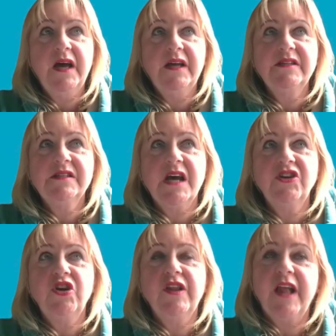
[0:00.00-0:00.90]

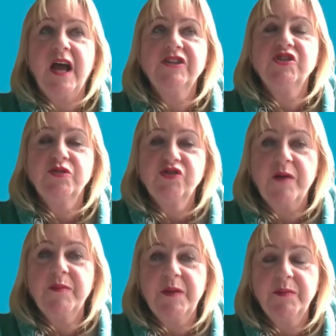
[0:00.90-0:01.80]
And you start to
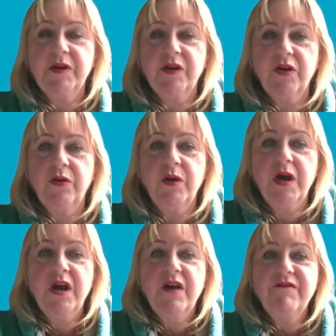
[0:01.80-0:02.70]
attract people who
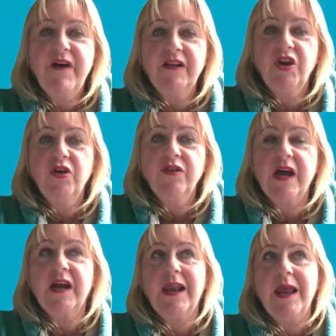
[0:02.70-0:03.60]
value
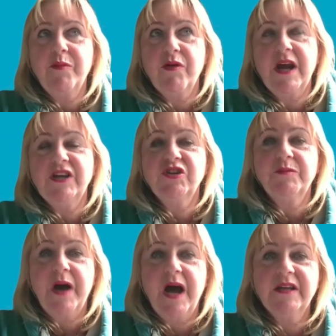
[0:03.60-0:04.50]
that
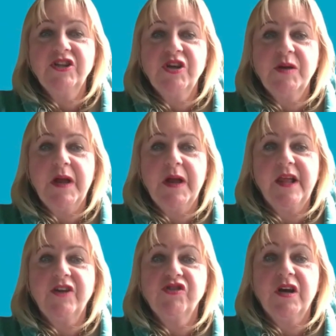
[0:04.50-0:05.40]
collaboration, partnership,
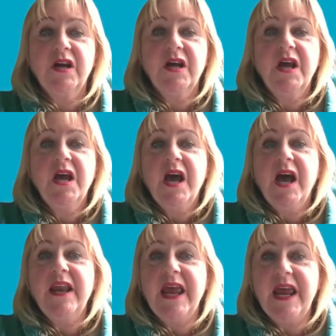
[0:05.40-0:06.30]
etc.
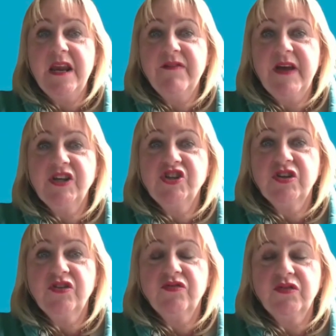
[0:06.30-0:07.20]
And
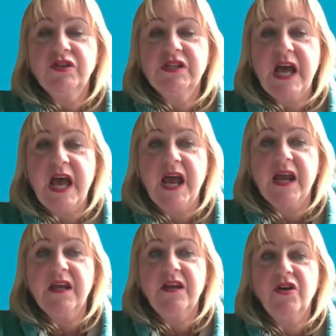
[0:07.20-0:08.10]
innovation through
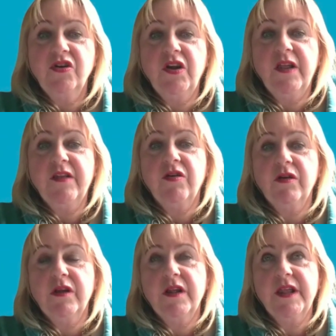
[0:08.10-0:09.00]
tech, use
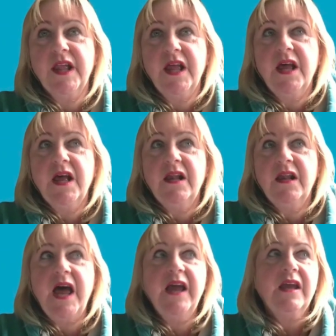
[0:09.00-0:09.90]
tools
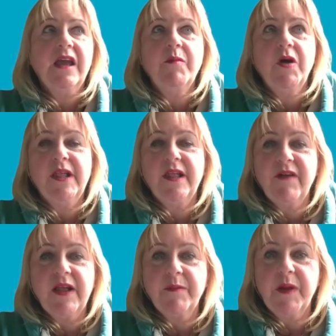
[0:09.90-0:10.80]
like
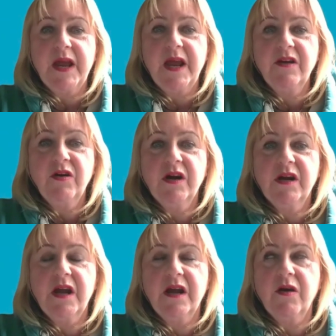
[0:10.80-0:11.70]
Immersive XP. I
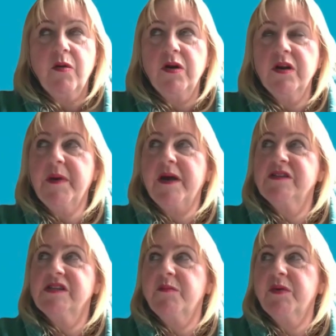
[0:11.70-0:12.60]
know I go on
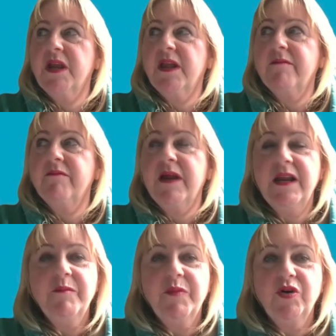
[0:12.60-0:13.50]
about it, but it's
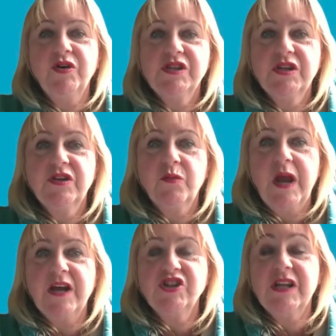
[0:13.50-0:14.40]
really important that
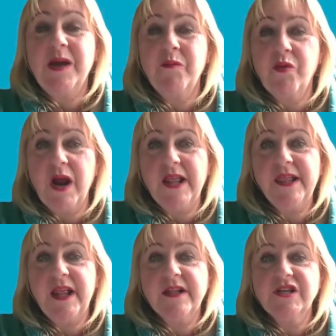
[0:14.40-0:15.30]
we actually
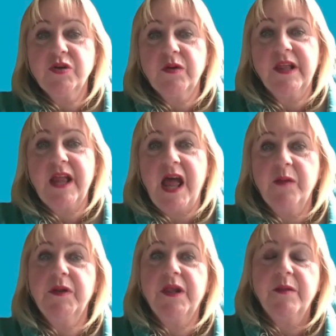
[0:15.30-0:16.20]
embrace these tools to
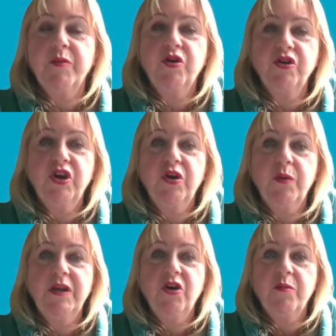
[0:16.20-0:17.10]
help and support
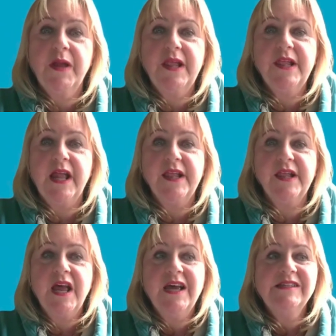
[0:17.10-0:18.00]
you in your
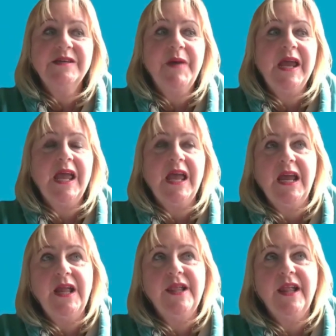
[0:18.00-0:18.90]
business, to make it
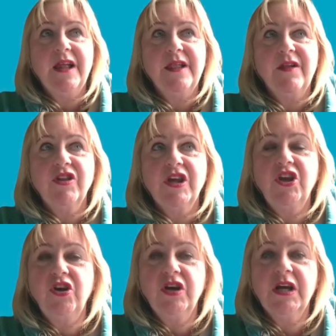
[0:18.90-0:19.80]
easier so that
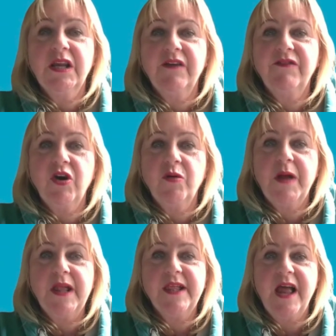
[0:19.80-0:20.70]
you can live your
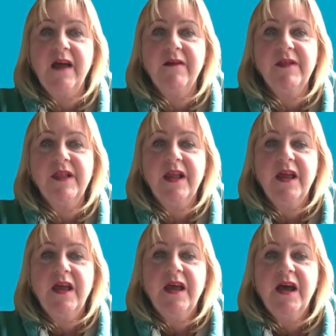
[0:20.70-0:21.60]
best lives
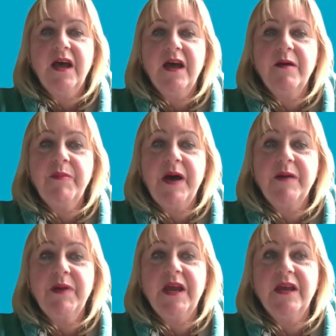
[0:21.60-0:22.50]

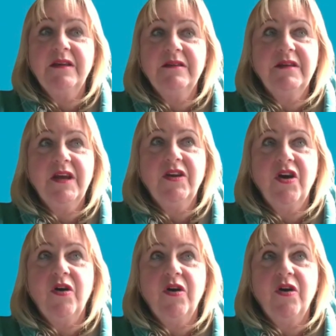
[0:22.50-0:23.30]
by being,